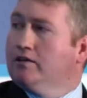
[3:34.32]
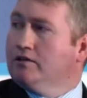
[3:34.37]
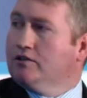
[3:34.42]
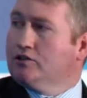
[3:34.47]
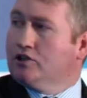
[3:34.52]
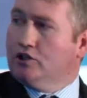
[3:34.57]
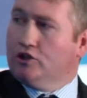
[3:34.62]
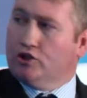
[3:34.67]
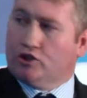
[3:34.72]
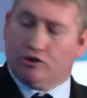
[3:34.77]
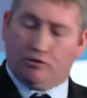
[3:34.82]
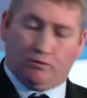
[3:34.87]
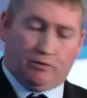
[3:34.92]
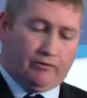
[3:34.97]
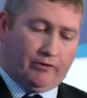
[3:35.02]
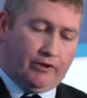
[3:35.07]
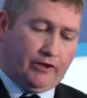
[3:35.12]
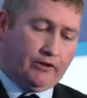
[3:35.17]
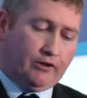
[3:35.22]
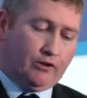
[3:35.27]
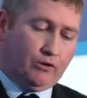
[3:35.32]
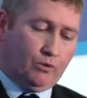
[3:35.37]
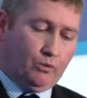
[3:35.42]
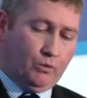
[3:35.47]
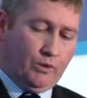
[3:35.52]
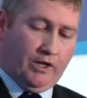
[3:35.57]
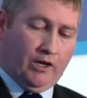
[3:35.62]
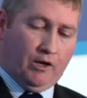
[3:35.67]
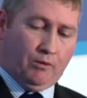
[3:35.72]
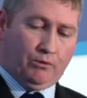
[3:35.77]
solutions provider,
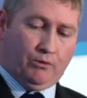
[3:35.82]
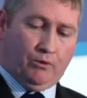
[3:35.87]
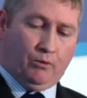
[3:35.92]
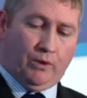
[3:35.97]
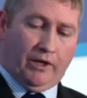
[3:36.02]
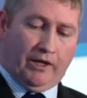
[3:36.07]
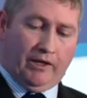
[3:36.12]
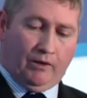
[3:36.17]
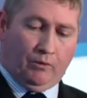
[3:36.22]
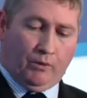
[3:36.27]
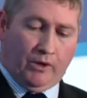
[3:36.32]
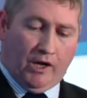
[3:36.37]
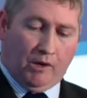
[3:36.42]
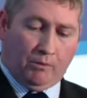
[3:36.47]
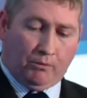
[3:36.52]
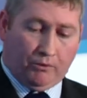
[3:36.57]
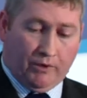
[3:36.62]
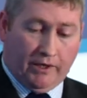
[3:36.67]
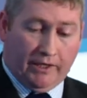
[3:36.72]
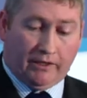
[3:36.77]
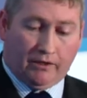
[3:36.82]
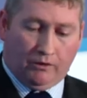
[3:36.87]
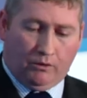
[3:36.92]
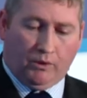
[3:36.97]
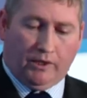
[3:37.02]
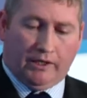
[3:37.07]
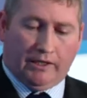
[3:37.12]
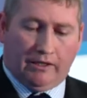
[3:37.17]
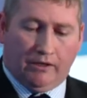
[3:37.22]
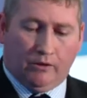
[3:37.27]
we operate
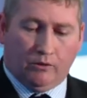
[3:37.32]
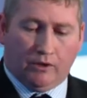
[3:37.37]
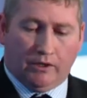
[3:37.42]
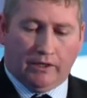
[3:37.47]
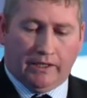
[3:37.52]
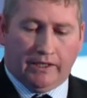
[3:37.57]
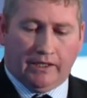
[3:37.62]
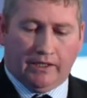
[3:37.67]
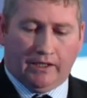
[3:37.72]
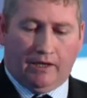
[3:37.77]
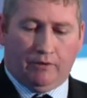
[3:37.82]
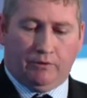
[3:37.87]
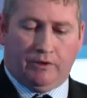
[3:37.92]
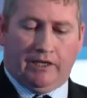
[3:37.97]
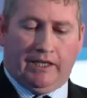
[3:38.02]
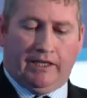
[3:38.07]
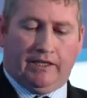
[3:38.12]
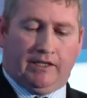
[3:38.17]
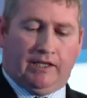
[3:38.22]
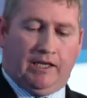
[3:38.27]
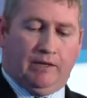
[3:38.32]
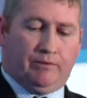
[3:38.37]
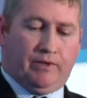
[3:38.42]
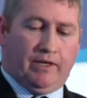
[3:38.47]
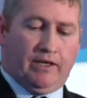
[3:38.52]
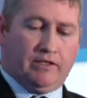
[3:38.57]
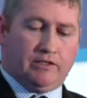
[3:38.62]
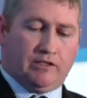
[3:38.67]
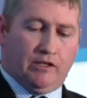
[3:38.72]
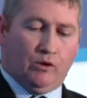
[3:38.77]
quite locally, and we'd like to keep
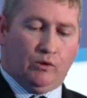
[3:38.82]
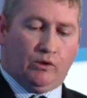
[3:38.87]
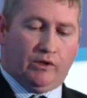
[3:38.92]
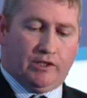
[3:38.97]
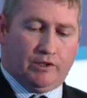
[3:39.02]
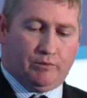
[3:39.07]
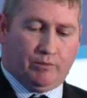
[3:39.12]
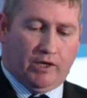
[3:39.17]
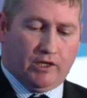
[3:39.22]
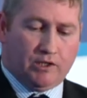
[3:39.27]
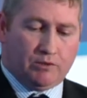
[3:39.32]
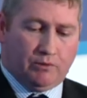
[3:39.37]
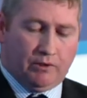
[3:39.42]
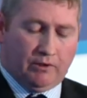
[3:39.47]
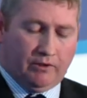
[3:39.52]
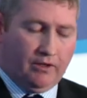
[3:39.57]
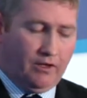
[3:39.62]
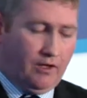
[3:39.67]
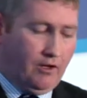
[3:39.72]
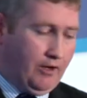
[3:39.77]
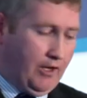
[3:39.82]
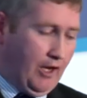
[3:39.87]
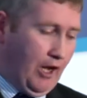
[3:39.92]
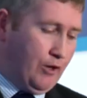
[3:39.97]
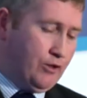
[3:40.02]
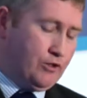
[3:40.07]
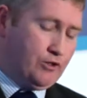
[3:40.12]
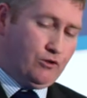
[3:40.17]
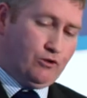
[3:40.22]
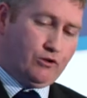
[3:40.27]
things local as possible,
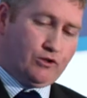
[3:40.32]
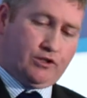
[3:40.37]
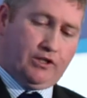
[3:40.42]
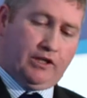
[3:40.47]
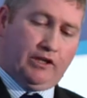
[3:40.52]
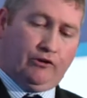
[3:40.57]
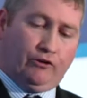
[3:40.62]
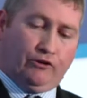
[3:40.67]
outsourcing